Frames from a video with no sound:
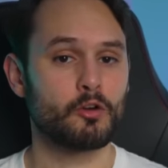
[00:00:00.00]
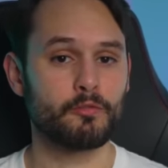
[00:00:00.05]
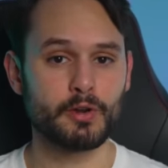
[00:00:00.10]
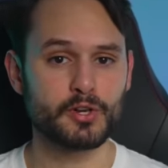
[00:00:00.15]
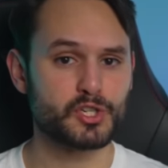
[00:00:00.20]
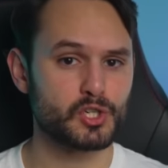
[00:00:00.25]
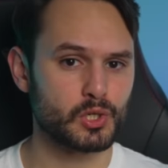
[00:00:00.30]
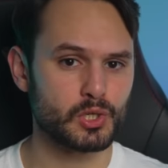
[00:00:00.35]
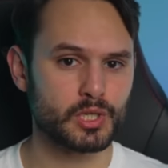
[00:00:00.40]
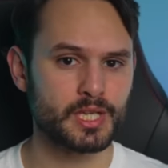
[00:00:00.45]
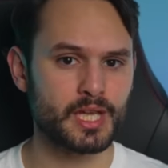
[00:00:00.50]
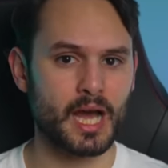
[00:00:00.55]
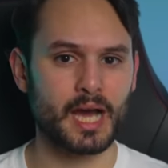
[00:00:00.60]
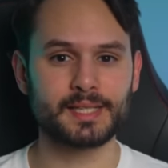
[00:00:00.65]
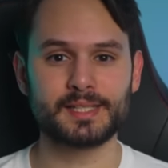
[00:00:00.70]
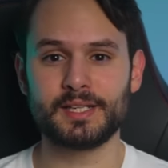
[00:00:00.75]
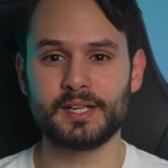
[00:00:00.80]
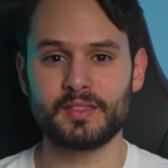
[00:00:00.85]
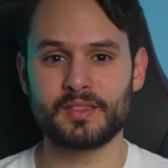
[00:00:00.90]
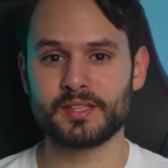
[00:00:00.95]
Originally, I
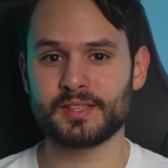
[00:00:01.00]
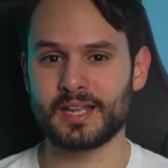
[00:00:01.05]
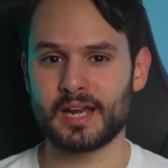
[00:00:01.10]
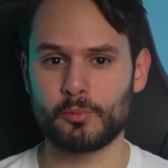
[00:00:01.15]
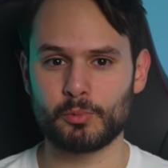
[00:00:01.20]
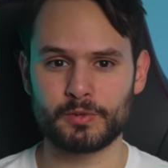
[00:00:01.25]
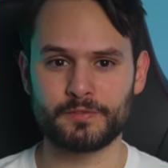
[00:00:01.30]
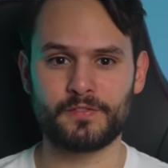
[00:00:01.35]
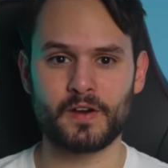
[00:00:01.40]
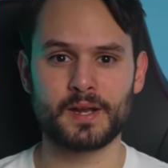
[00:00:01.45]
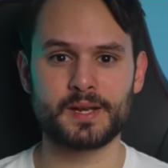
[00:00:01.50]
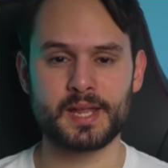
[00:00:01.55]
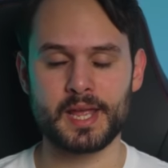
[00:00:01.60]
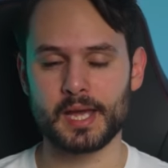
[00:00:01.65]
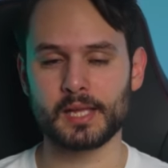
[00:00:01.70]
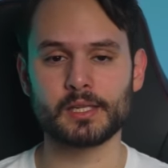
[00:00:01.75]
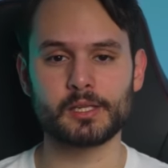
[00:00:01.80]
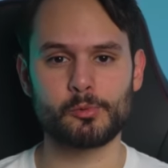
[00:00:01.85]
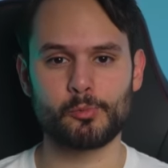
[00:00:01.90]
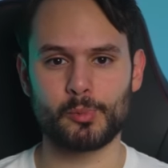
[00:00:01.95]
didn't think that I would find
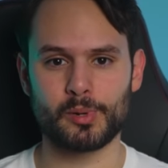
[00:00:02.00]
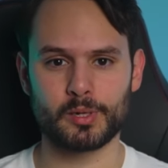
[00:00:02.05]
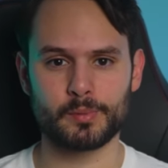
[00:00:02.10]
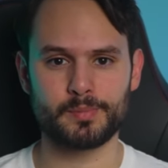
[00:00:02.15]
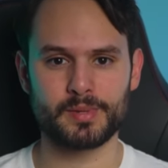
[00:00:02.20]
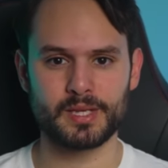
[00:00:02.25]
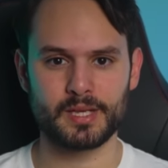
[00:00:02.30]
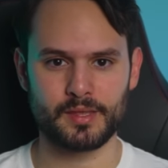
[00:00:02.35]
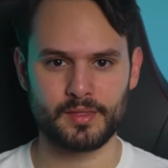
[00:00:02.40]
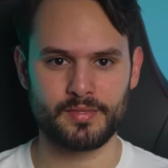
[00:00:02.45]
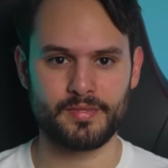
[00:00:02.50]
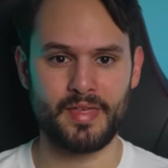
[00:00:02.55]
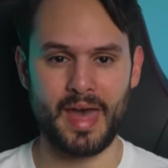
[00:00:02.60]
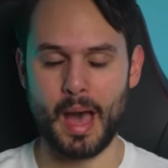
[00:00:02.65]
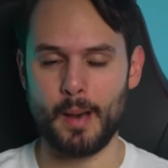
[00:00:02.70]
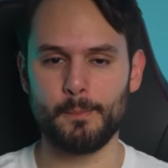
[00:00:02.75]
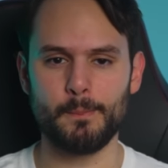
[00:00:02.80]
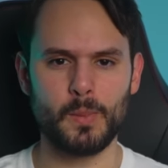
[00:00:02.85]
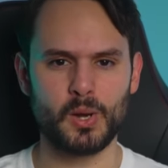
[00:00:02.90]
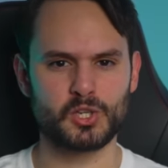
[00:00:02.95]
Alienware being
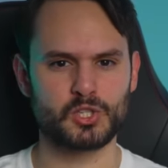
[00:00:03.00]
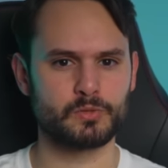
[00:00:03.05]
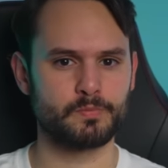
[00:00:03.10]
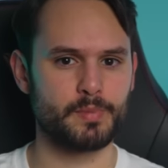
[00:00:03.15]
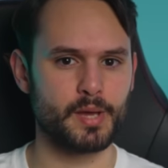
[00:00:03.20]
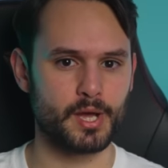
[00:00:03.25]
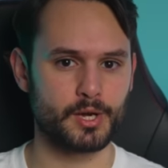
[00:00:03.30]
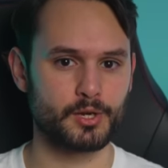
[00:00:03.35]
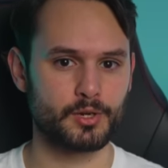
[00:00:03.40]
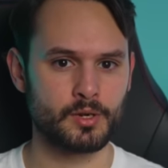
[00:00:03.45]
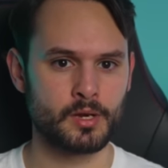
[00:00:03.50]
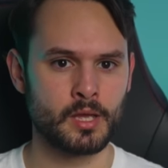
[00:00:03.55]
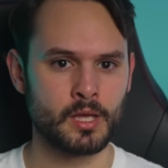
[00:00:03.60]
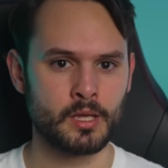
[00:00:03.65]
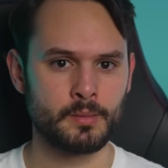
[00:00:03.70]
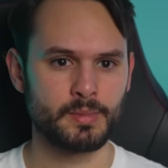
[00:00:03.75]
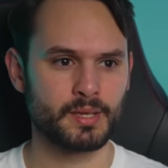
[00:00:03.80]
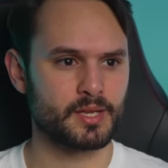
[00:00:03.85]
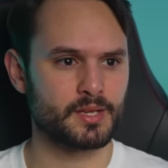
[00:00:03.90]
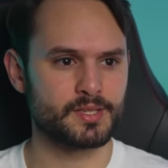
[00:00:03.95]
that much better
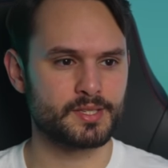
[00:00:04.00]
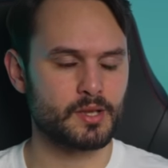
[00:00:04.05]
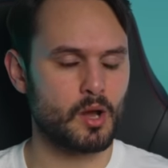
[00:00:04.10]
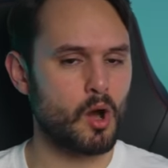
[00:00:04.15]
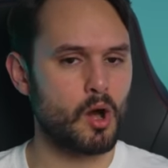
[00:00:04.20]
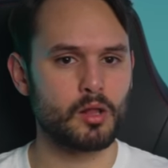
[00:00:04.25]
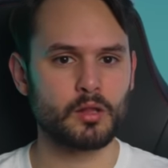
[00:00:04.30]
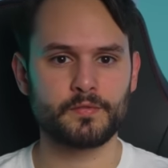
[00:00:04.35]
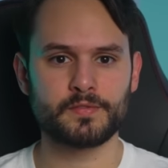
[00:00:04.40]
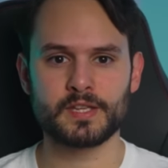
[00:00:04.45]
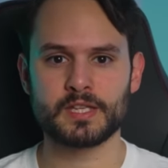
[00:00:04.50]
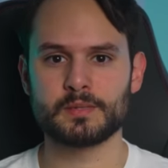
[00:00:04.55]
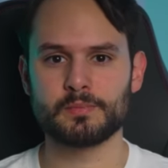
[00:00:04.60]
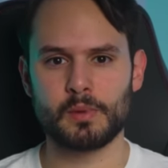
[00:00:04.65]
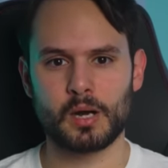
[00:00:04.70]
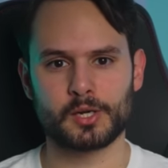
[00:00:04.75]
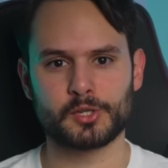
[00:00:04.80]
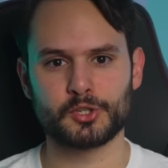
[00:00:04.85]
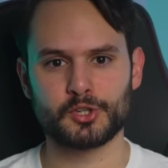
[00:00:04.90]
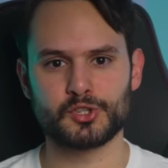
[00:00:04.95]
because all of these
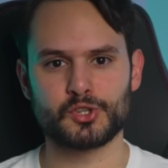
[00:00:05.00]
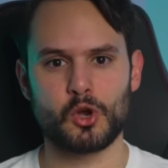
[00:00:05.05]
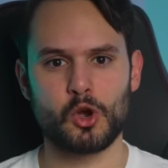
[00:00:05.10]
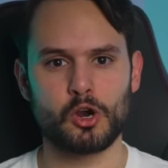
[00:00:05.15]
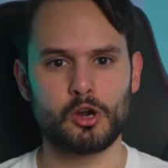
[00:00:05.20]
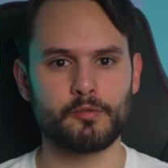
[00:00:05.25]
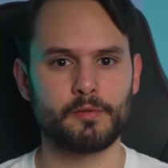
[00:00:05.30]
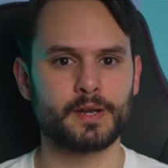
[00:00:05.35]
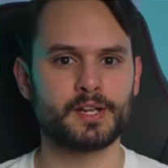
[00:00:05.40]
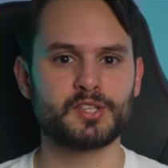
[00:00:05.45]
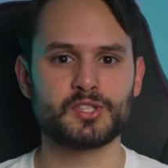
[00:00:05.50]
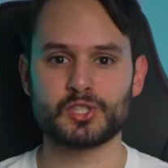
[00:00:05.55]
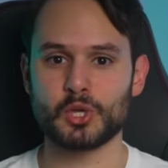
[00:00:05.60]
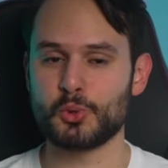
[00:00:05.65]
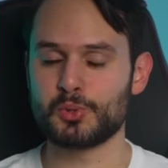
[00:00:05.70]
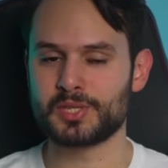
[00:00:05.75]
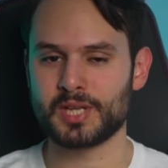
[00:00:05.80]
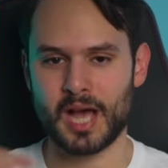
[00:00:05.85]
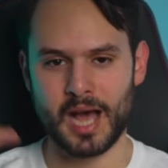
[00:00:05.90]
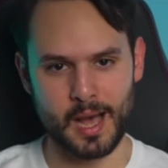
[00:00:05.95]
monitors are already so
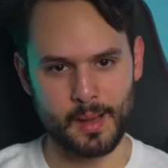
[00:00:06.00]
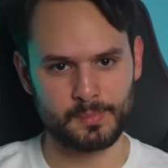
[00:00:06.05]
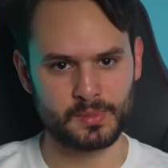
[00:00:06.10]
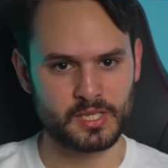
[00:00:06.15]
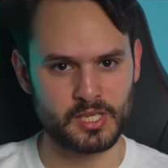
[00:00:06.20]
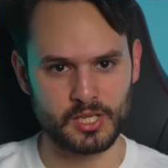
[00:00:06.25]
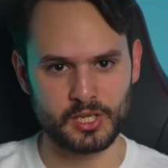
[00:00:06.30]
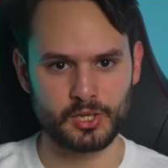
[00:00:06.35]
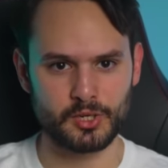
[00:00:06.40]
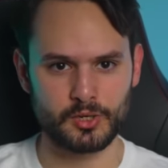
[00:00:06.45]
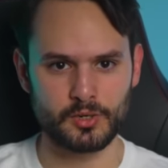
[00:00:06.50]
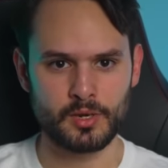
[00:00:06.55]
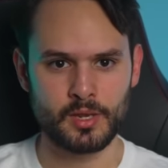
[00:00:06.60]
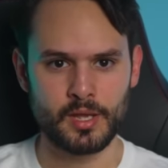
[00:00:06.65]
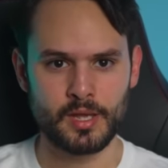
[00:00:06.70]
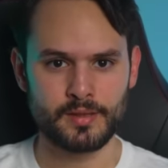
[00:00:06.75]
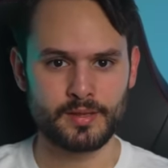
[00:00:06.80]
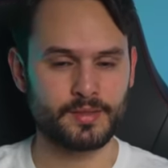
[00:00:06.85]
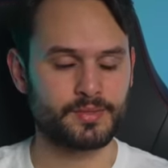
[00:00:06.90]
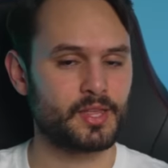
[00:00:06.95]
top tier
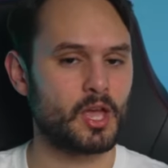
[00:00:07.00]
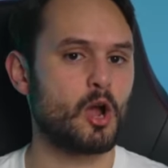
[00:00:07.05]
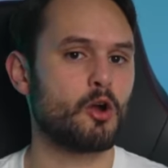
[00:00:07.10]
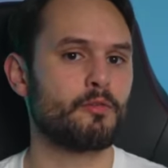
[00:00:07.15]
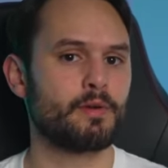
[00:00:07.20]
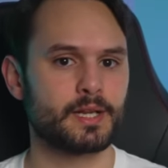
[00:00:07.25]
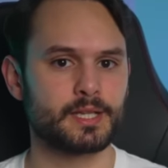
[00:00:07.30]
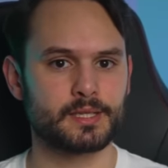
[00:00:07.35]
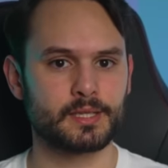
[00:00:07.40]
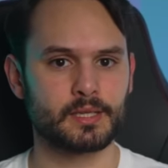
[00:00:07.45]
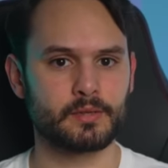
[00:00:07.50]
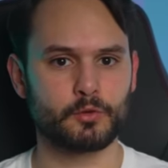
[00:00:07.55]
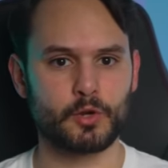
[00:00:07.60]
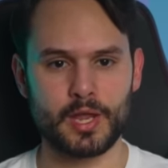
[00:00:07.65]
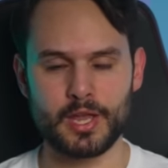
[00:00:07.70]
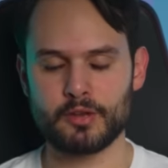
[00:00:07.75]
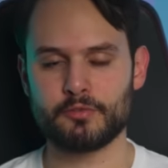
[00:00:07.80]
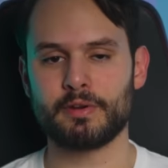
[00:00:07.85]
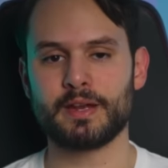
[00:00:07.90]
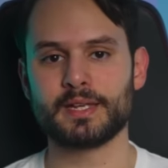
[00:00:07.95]
that they already deliver
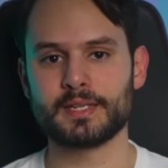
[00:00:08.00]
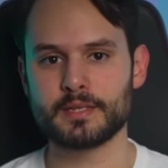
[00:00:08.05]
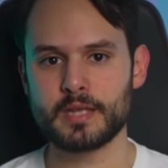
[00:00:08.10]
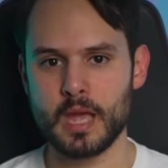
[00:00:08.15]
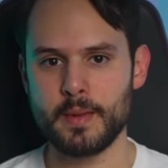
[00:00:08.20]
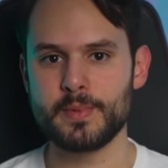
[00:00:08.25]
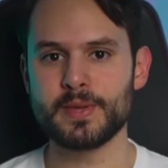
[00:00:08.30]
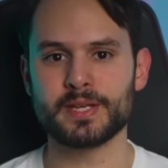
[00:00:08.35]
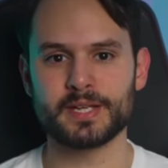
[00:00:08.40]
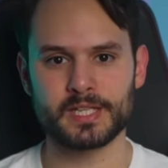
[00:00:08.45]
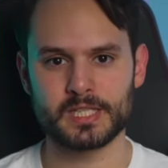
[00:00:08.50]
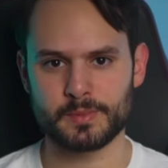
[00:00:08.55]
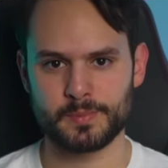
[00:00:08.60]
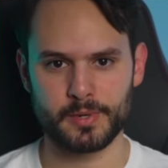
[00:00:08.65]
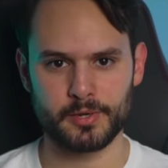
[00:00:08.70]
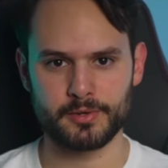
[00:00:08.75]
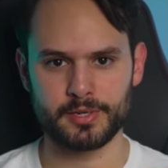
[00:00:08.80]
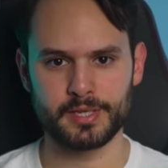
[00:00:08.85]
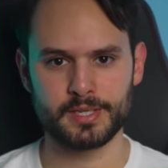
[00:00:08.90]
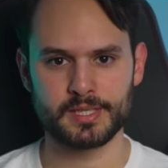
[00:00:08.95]
a great gaming
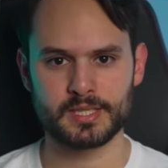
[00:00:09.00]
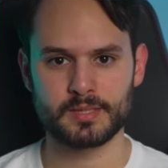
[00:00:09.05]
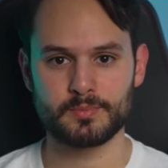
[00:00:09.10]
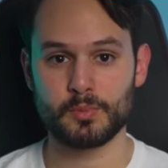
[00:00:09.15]
experience.